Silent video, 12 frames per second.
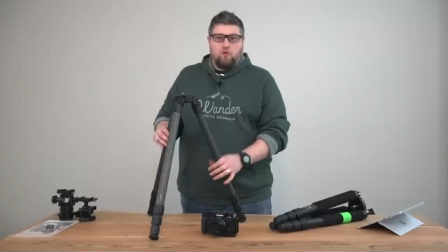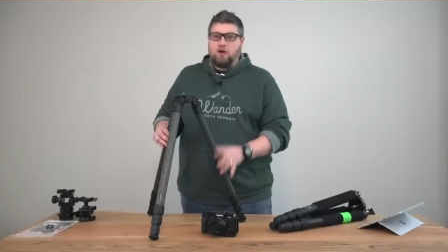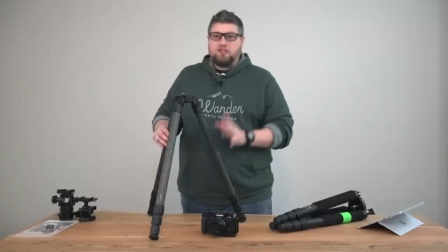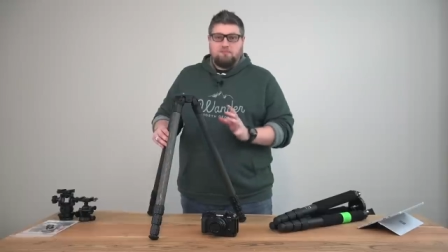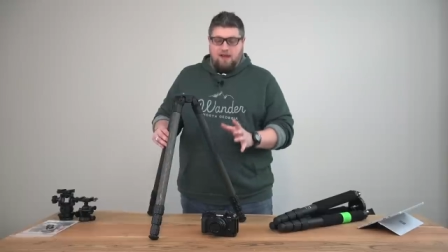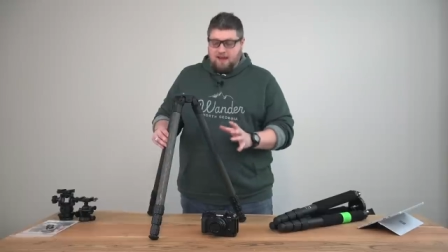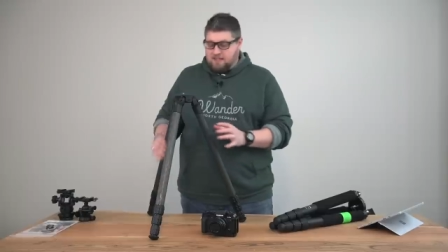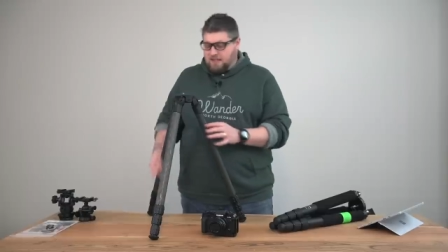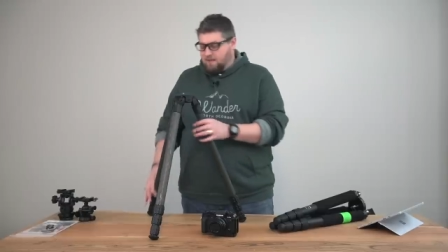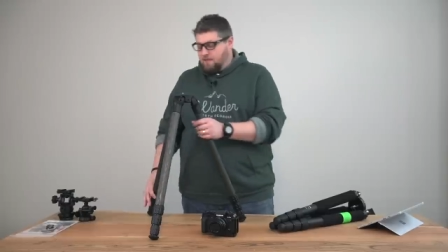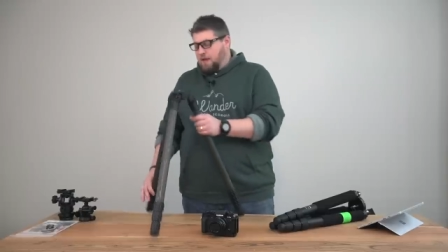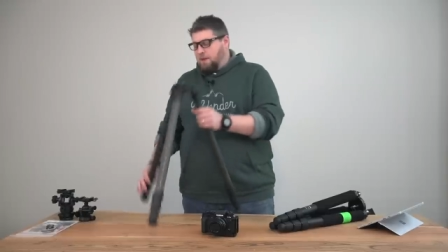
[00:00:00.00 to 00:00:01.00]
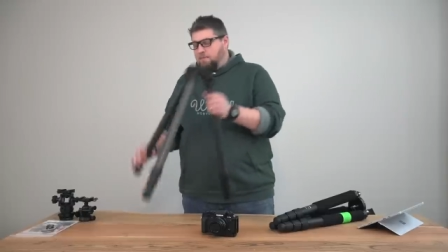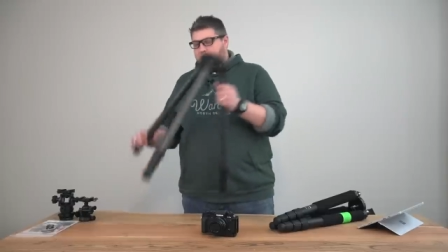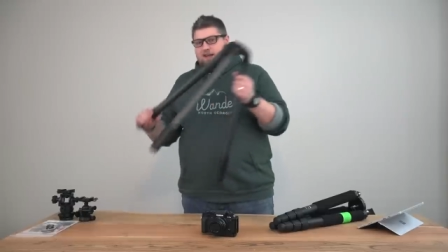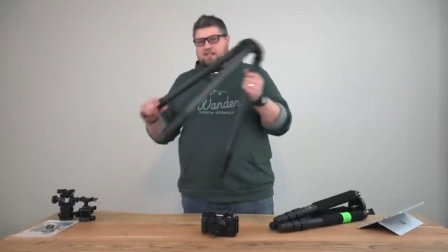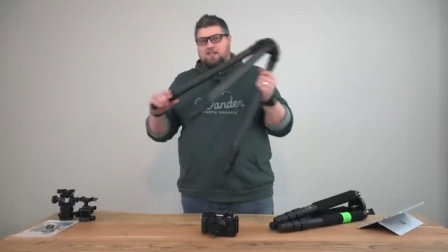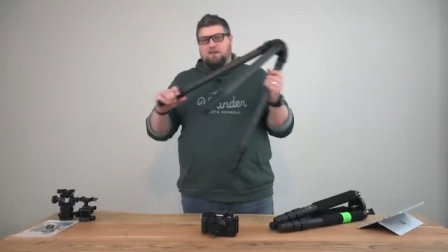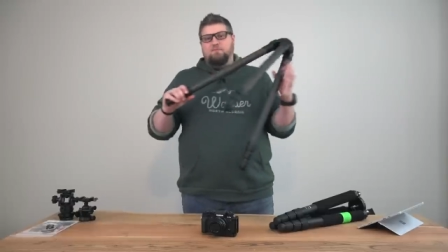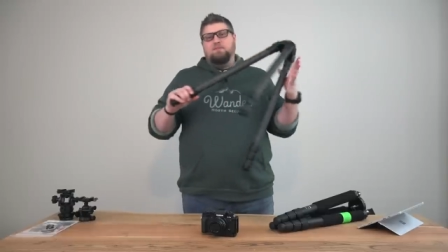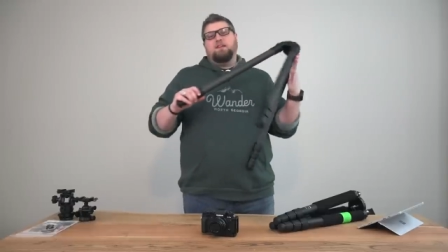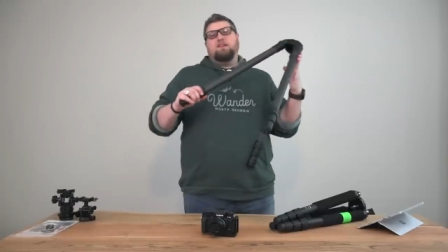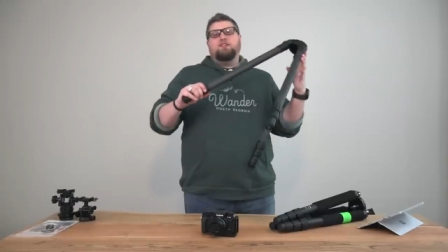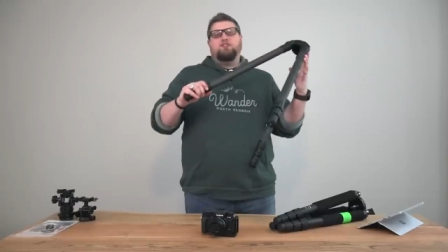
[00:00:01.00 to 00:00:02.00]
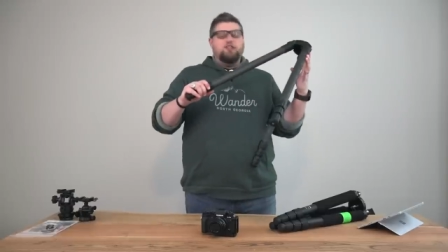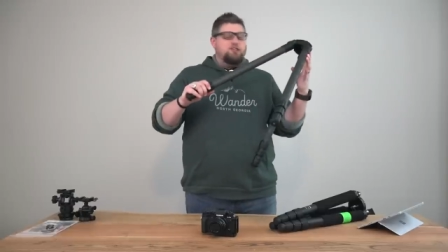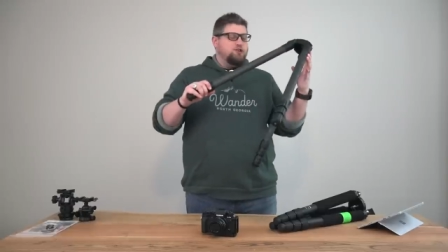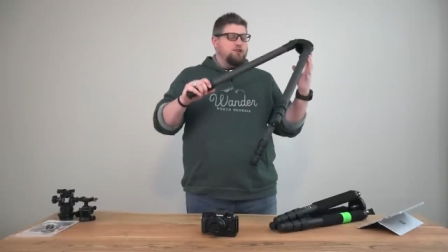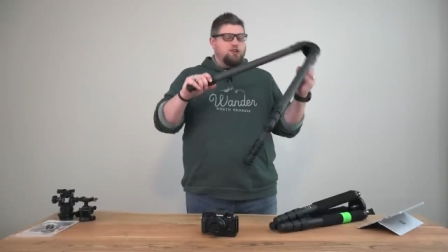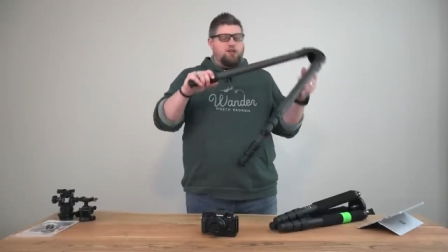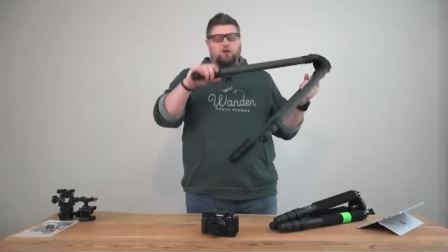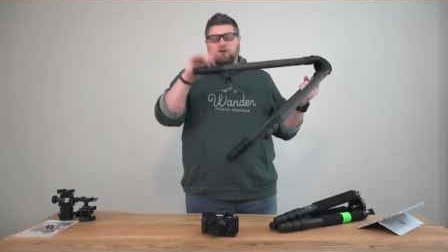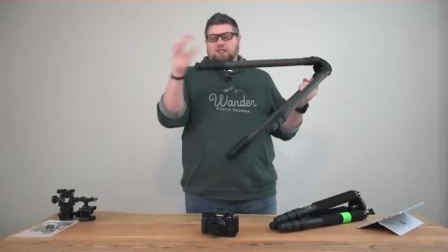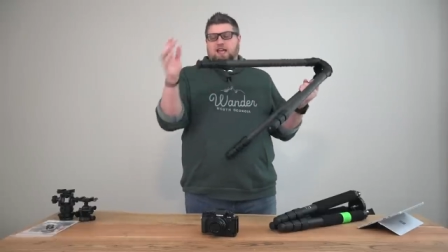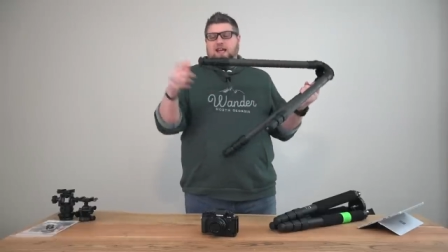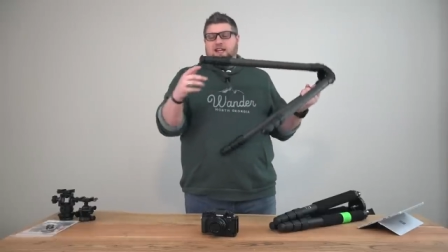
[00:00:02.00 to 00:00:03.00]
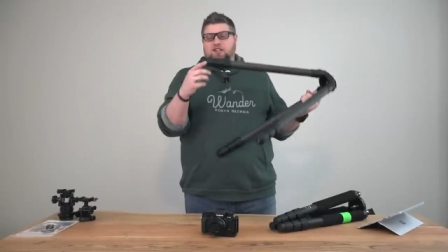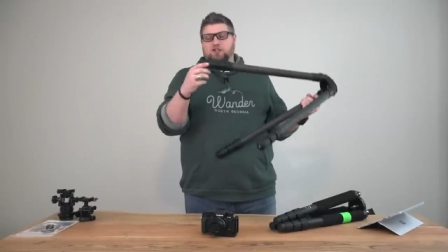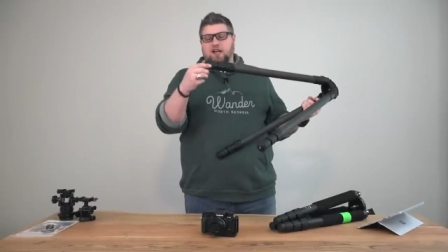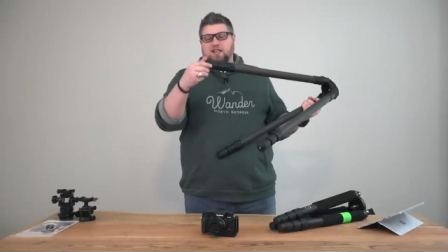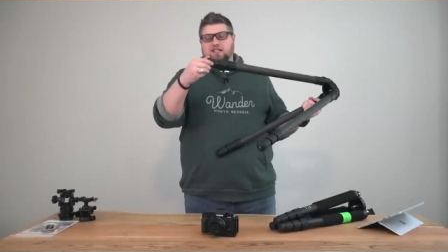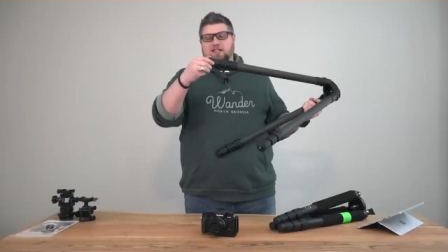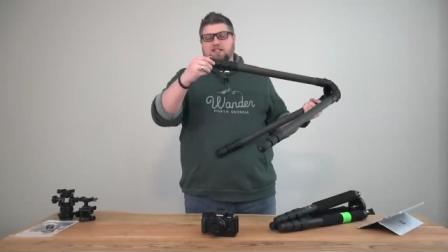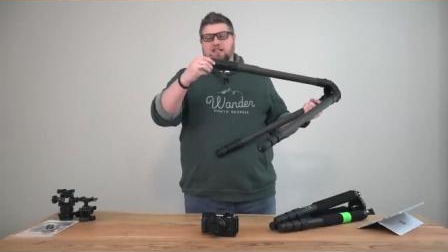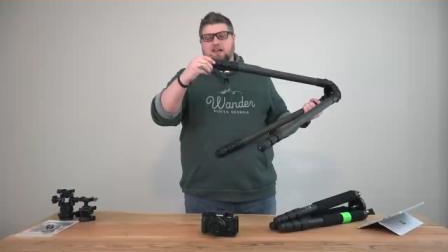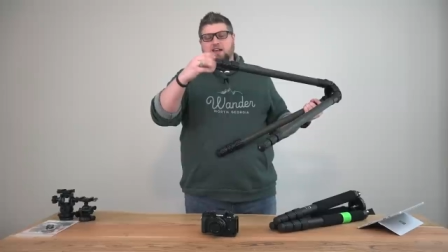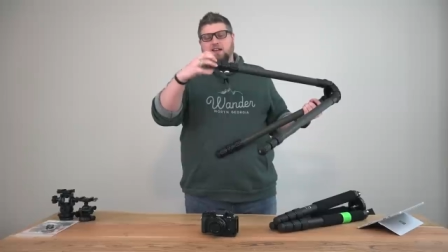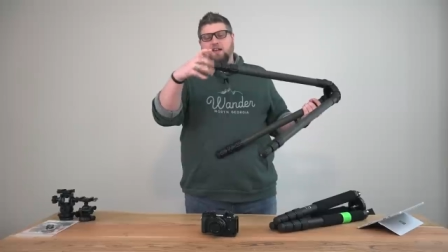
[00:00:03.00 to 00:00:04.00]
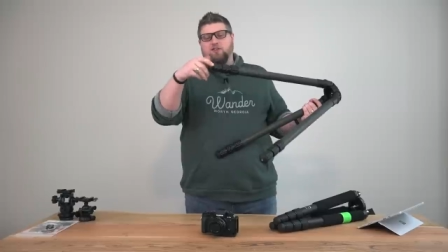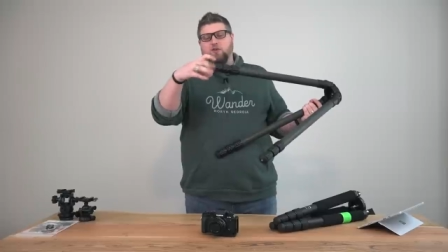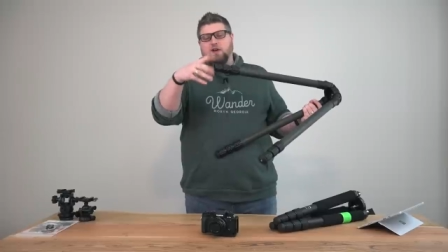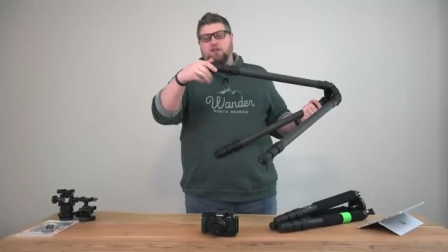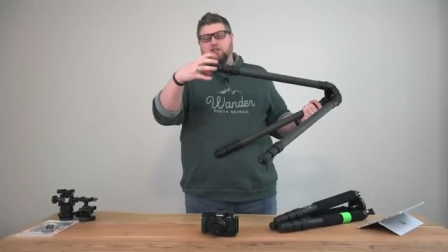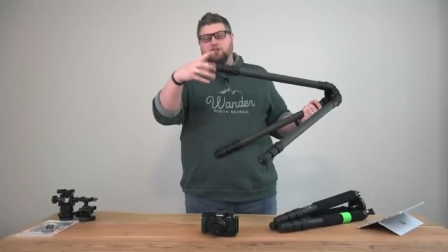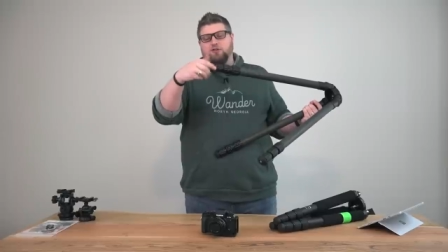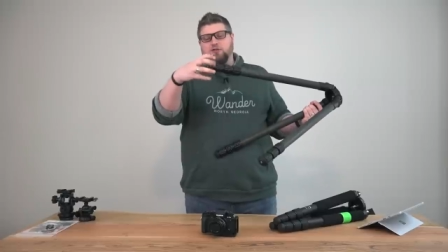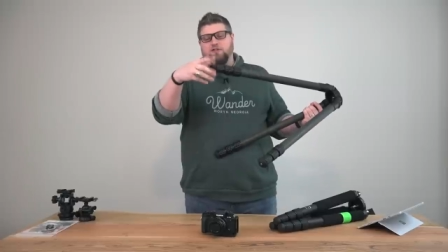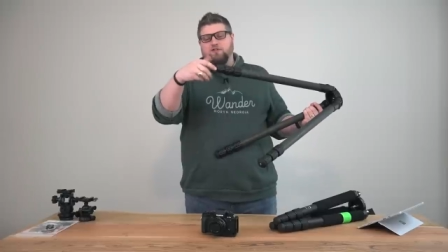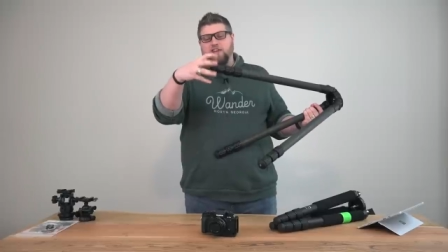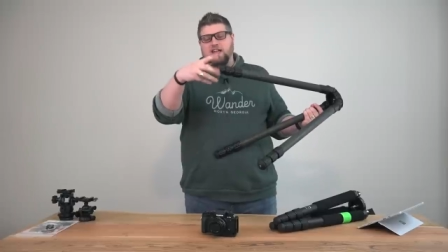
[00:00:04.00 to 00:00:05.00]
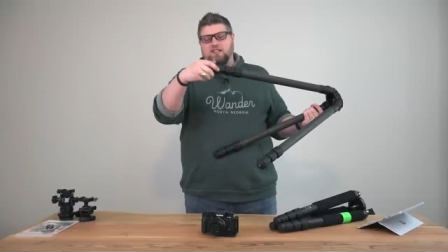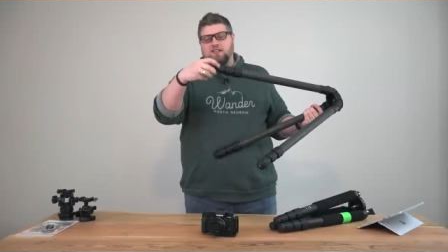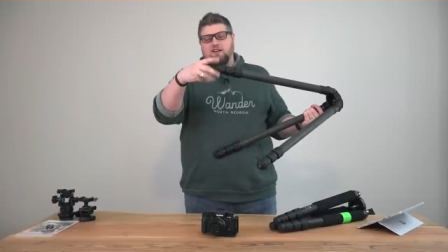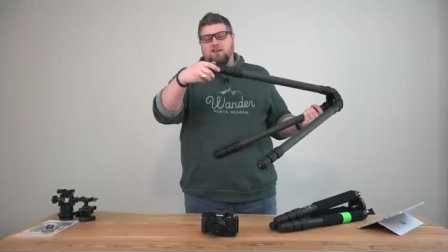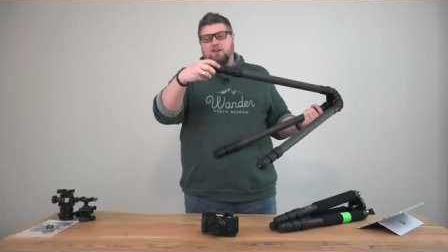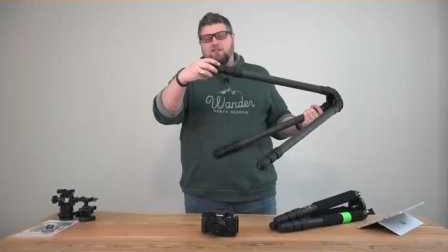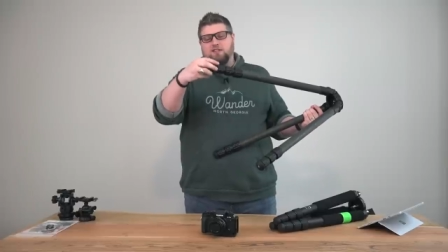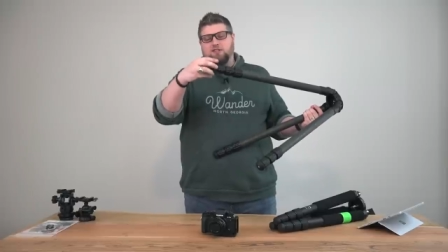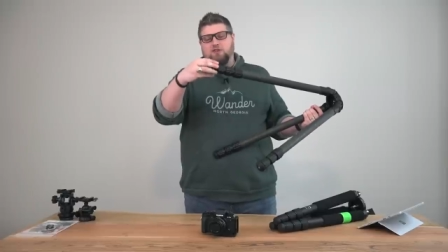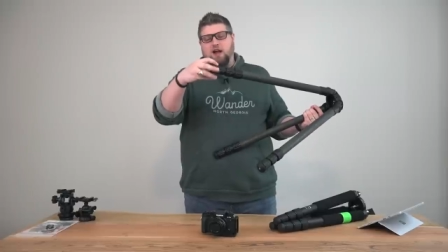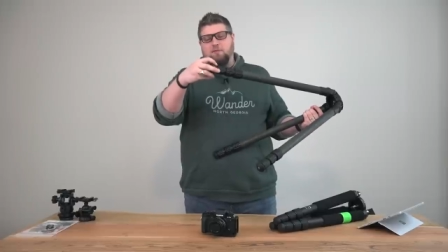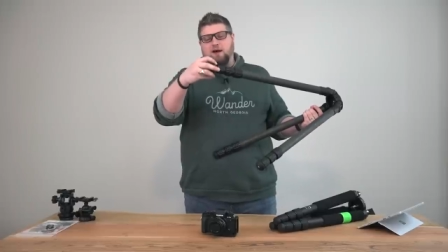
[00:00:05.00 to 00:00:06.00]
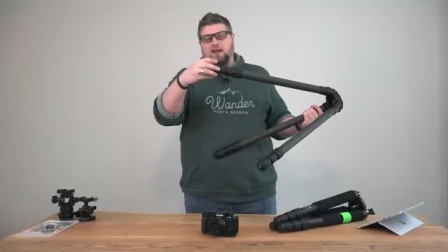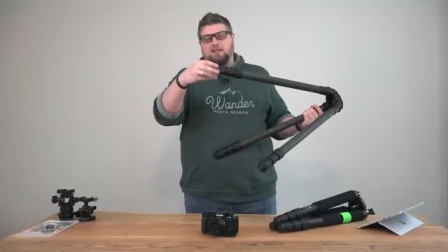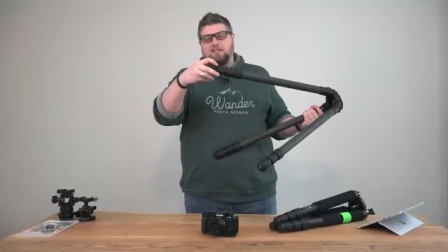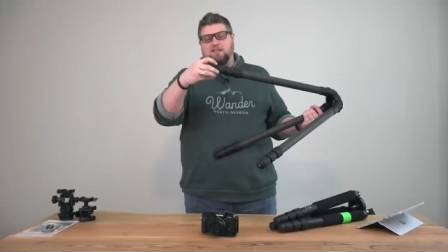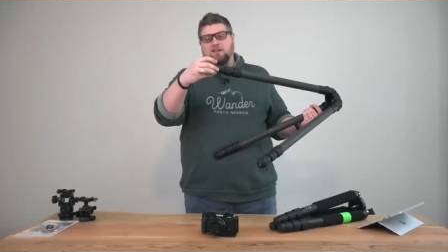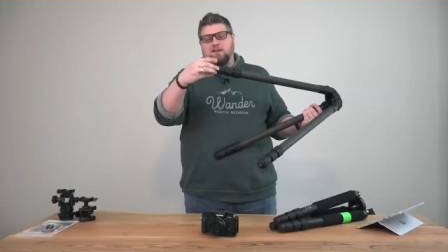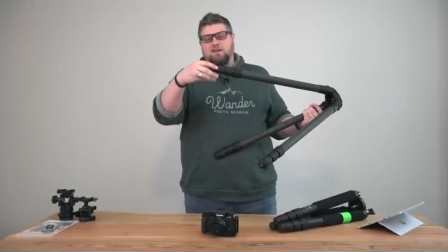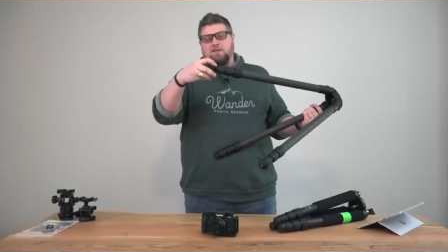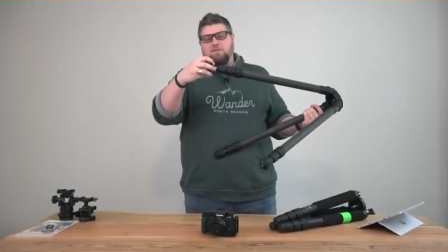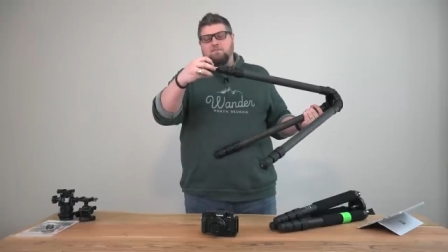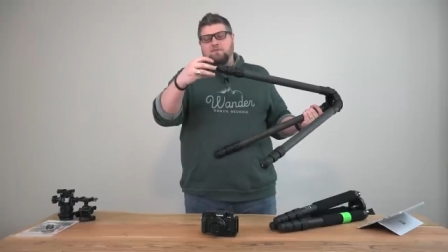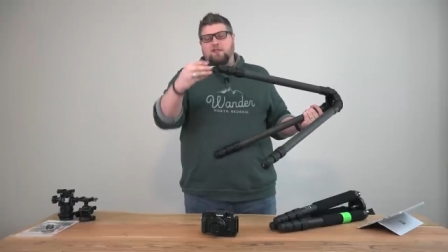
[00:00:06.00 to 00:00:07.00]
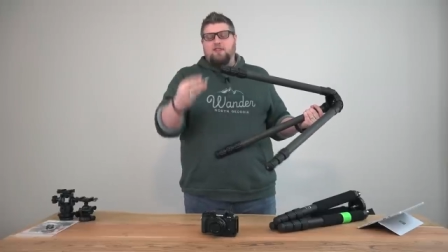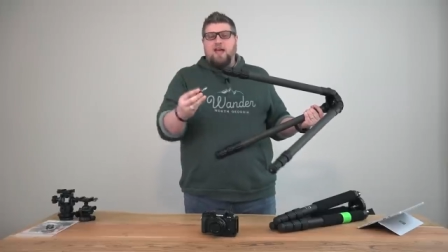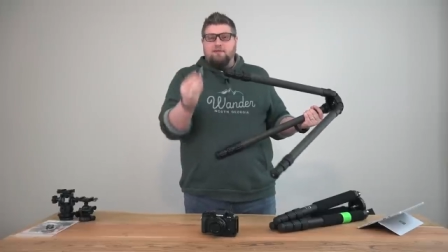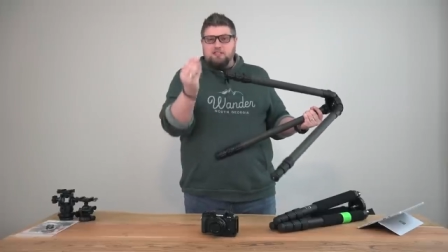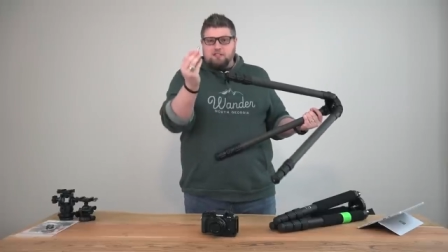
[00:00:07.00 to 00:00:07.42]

worked amazing, but just so that you don't take any chances, if you unscrew the feet on these tripods, they have